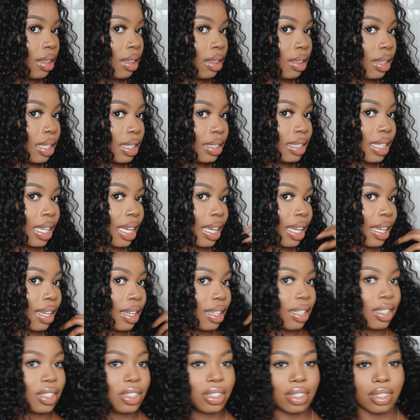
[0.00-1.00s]
this
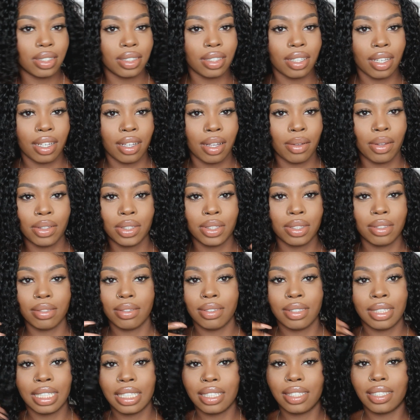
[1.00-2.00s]
hair is
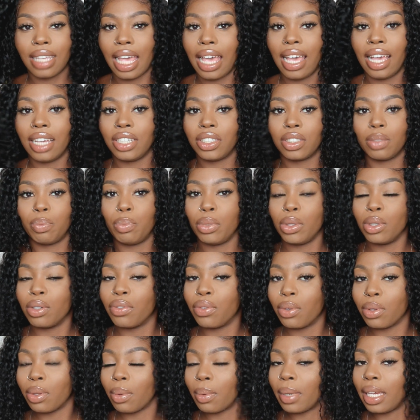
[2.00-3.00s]
just
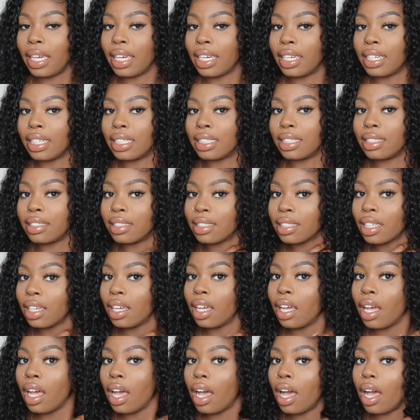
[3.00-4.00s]
beautiful the way it is.
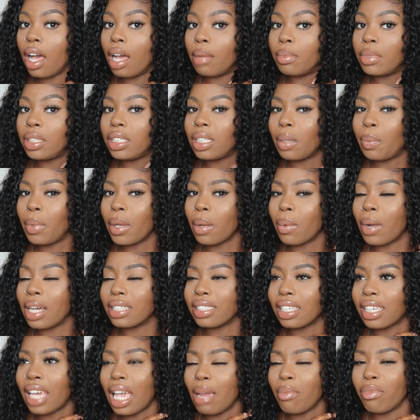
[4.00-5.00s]
Shipping wise,
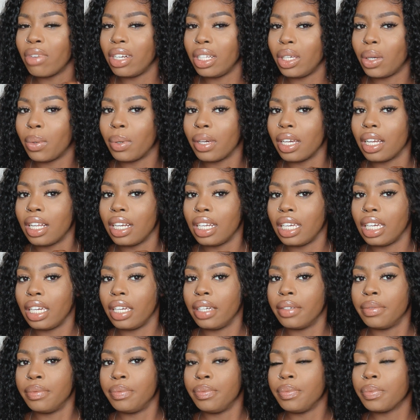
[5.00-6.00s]
it came really
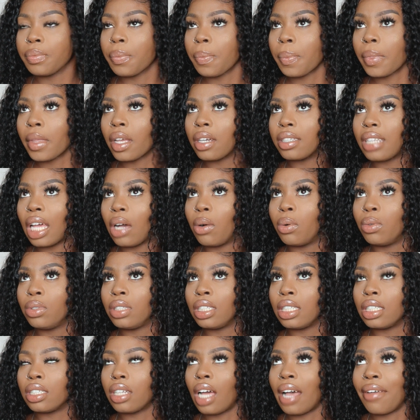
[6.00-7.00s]
quickly because
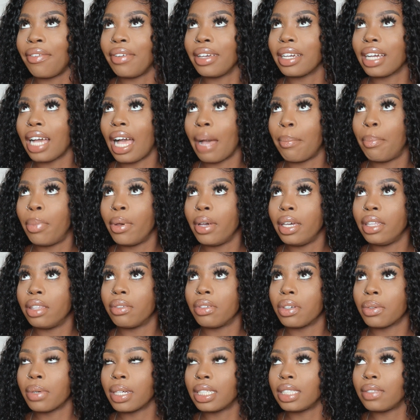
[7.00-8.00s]
I think I put in
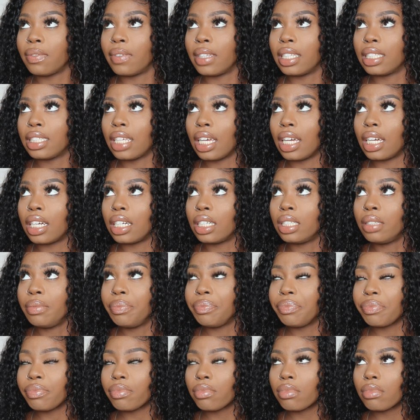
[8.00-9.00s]
a request for this hair
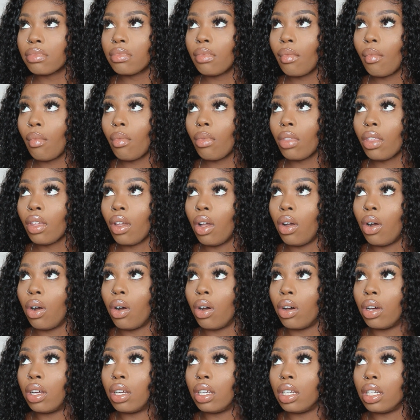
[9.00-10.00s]

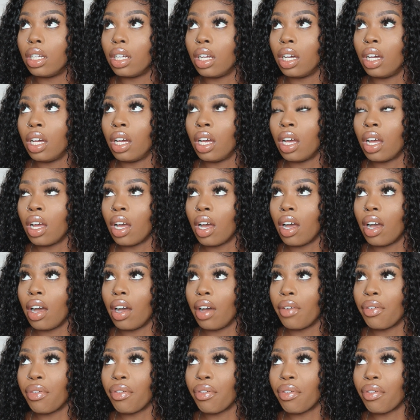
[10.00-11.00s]
on
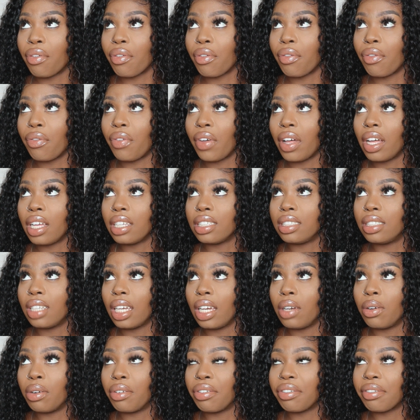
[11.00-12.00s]
a
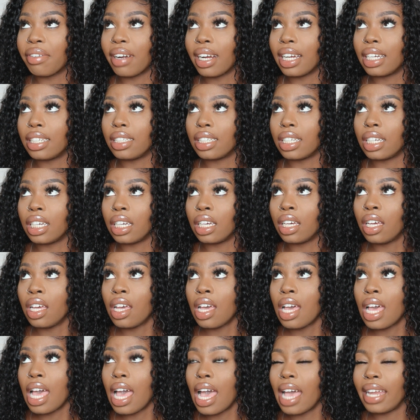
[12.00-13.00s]
Thursday or Friday,
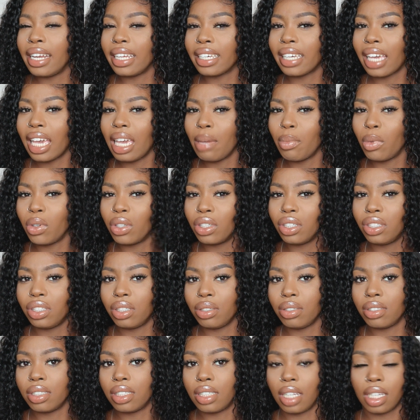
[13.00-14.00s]
and it came on a
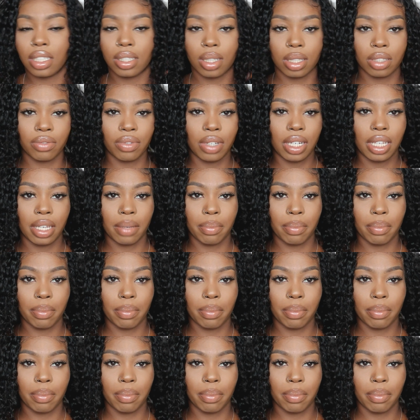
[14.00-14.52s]
Tuesday, so I was really